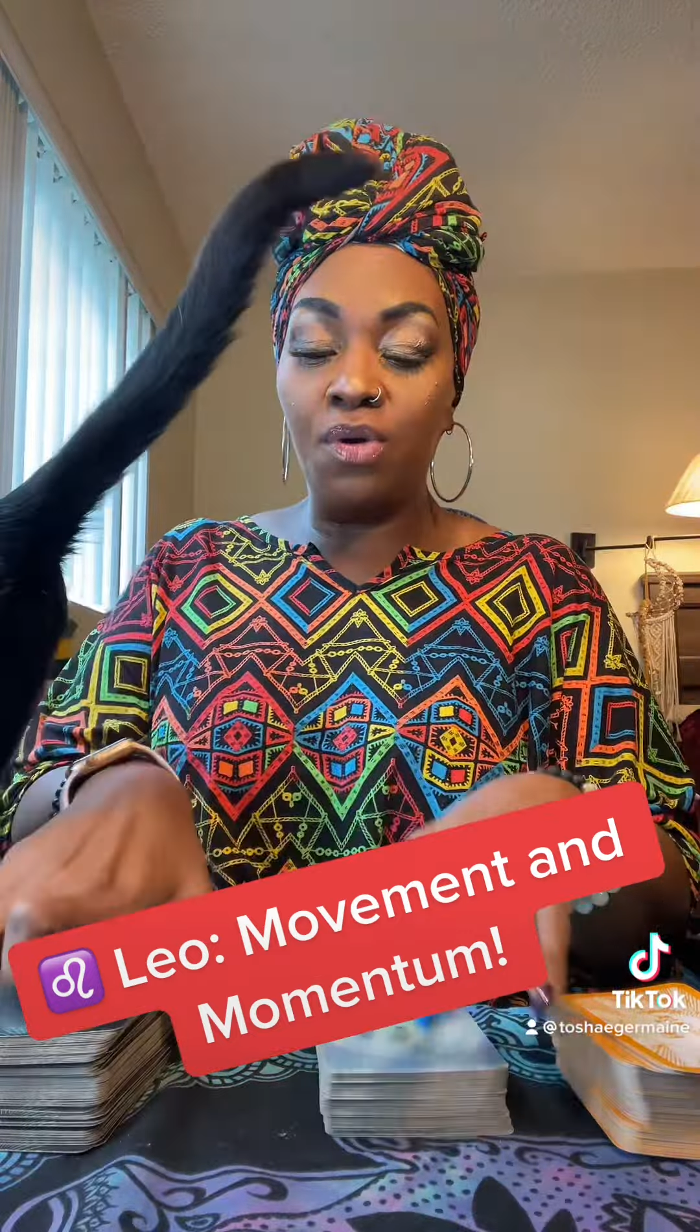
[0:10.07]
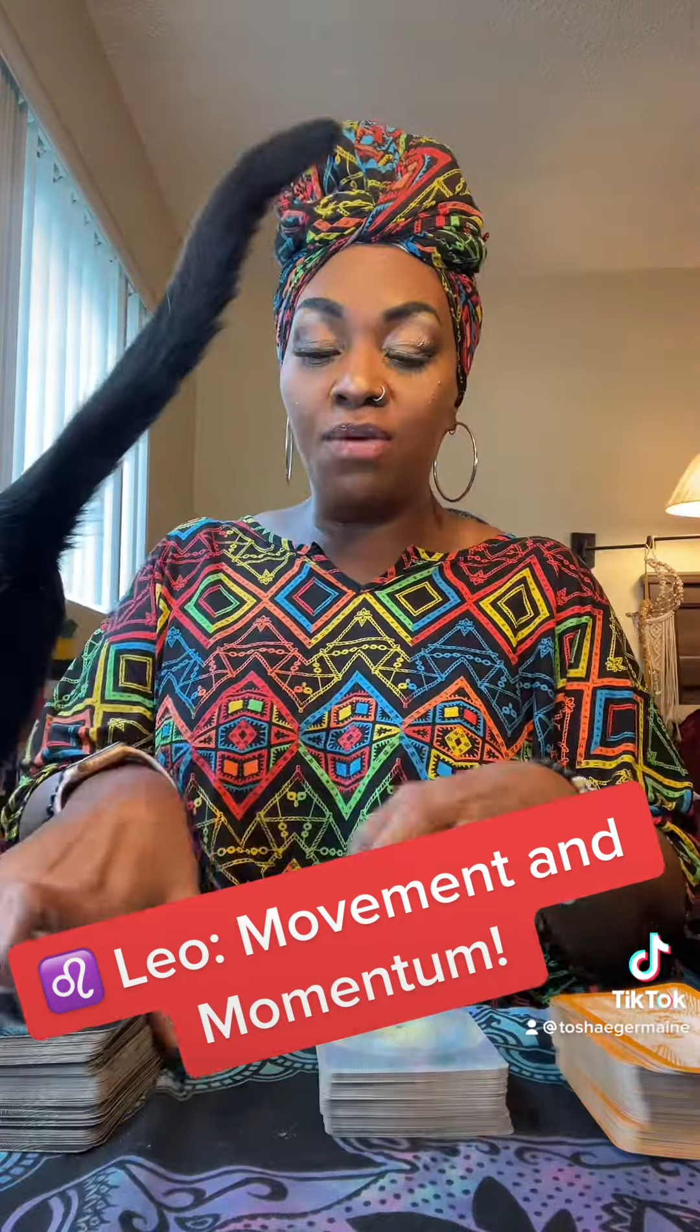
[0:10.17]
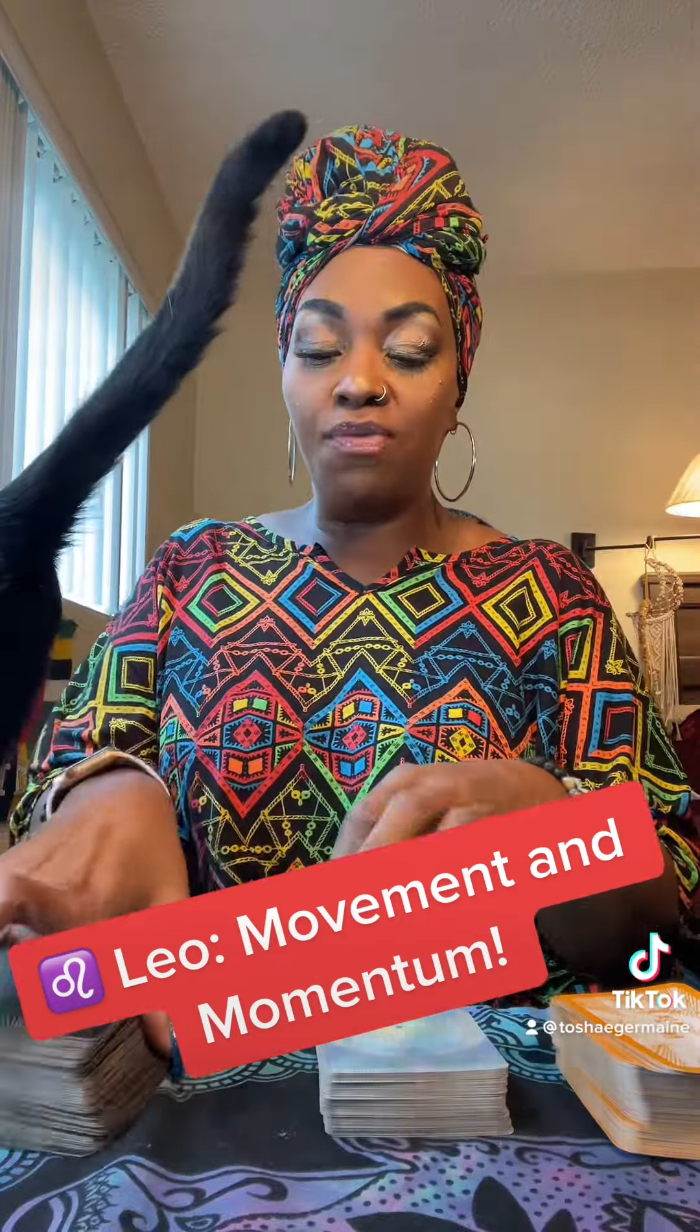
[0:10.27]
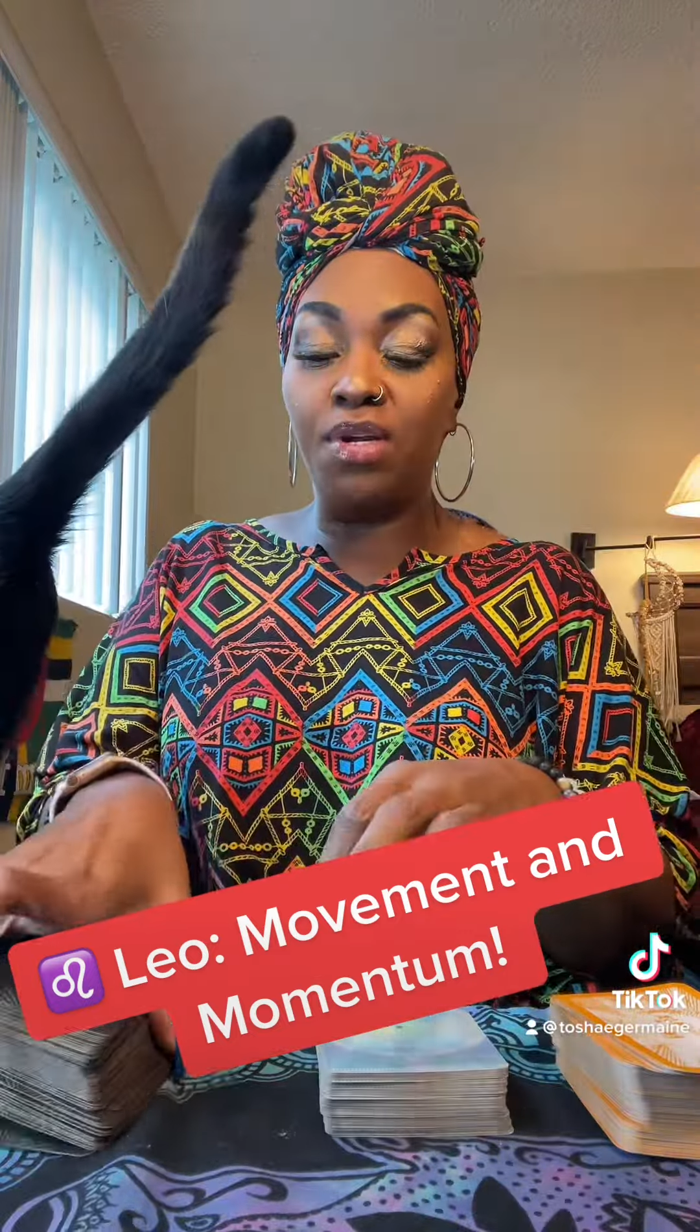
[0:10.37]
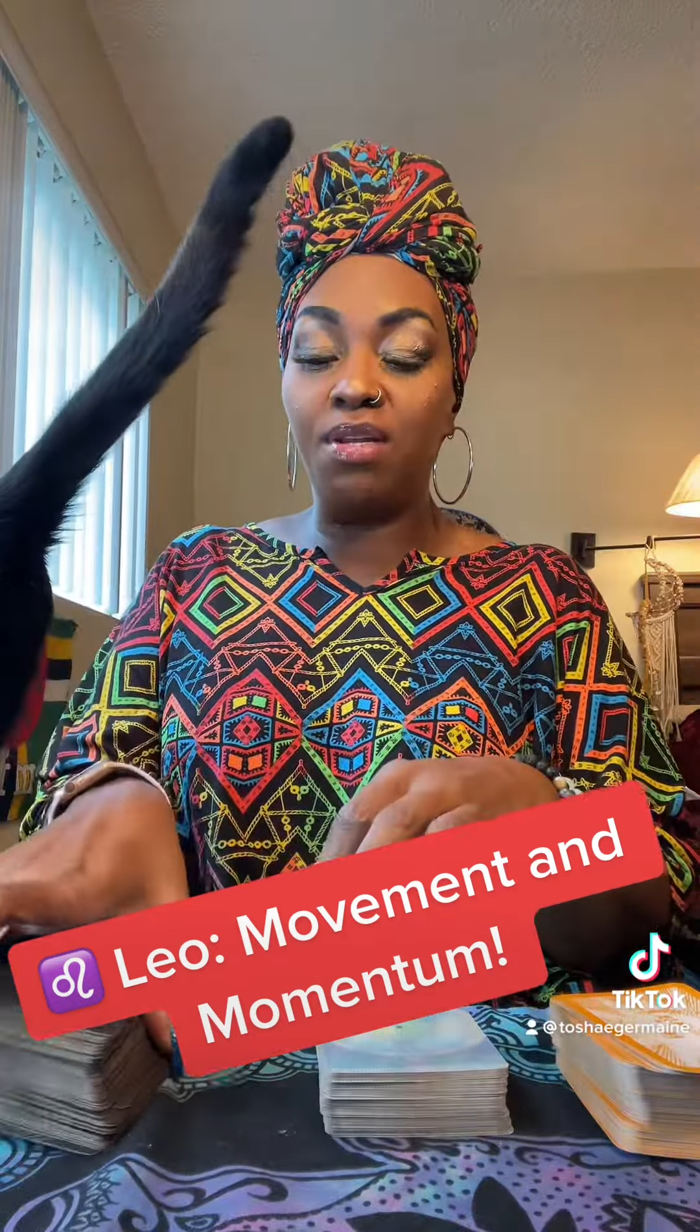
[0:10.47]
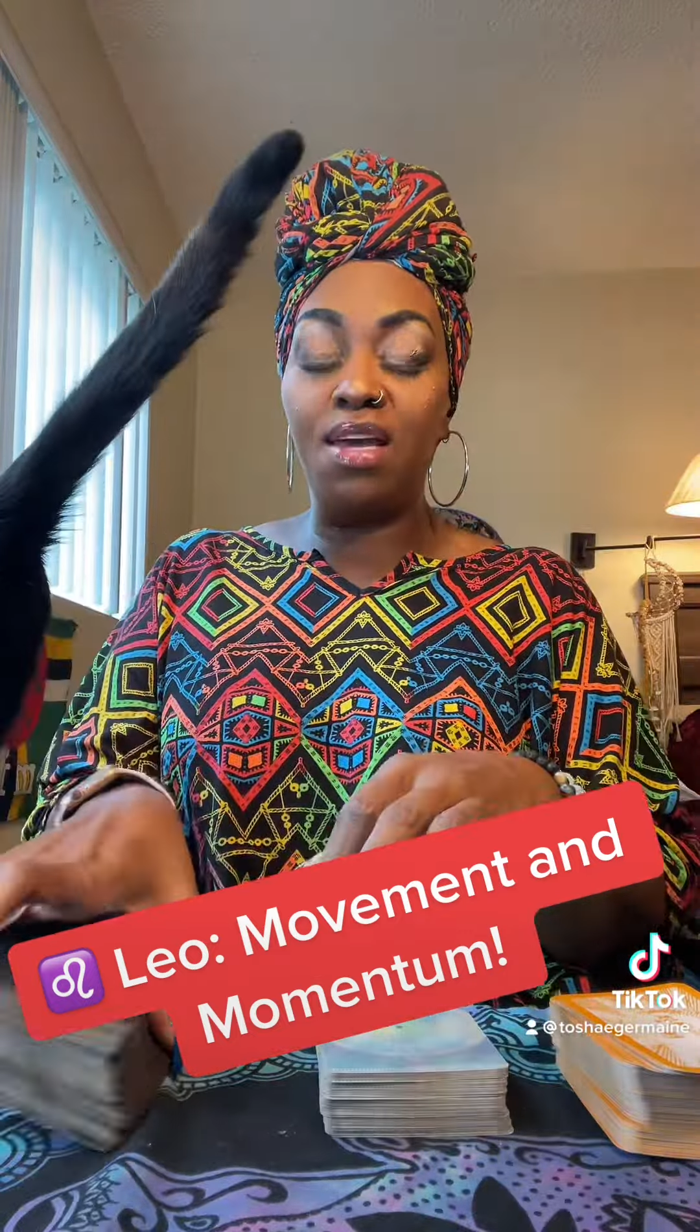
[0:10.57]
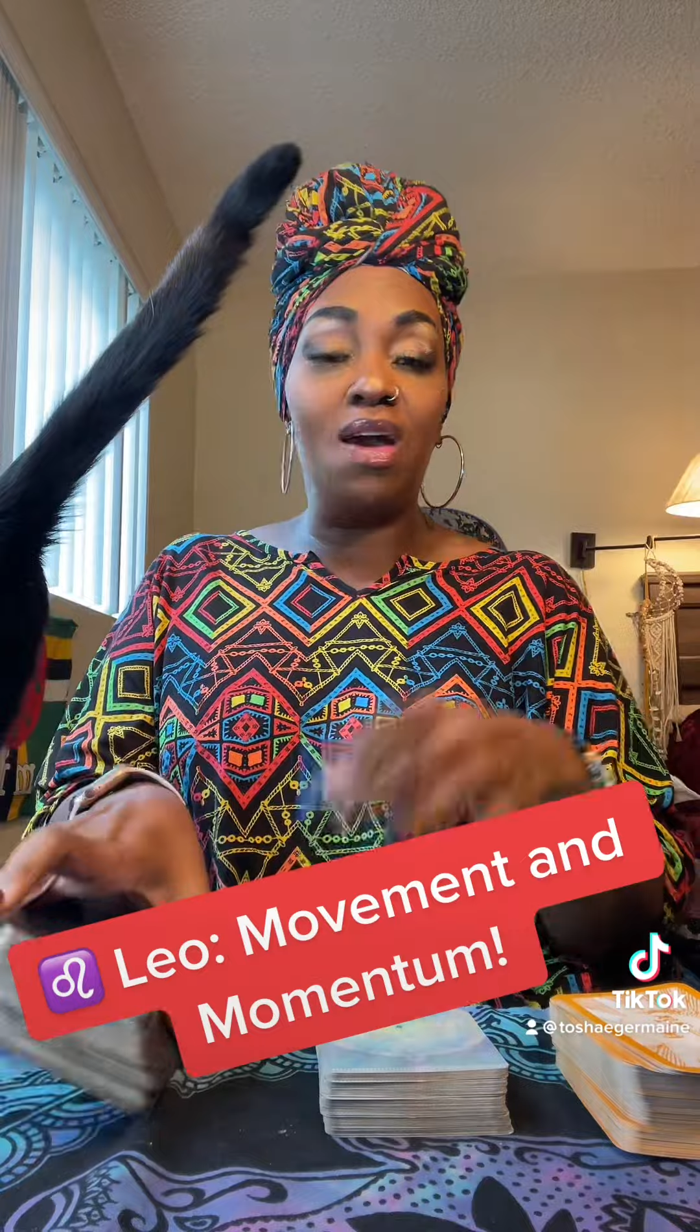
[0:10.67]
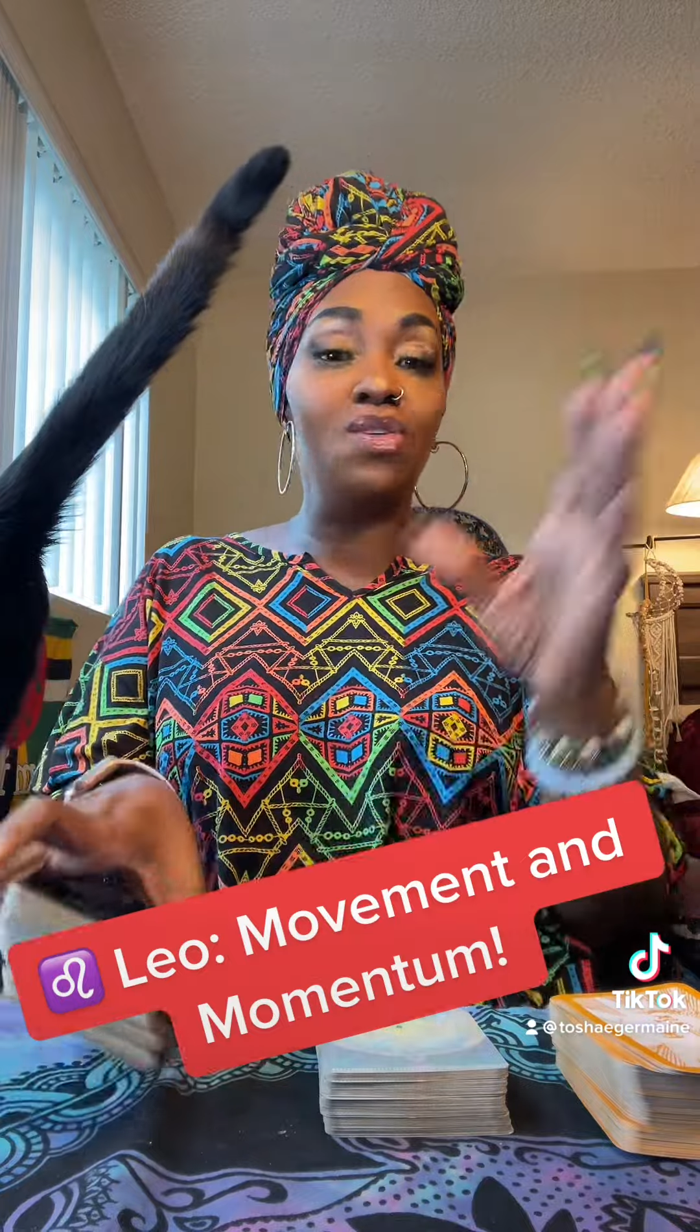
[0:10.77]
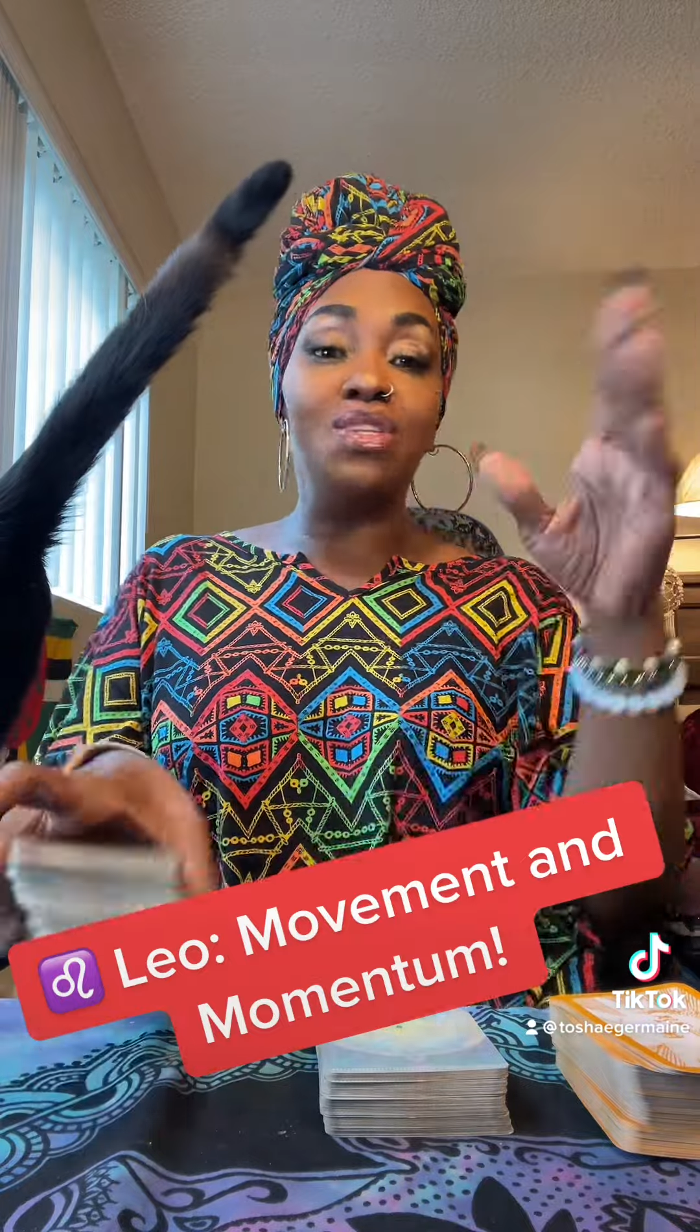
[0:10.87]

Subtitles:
up for the Leos.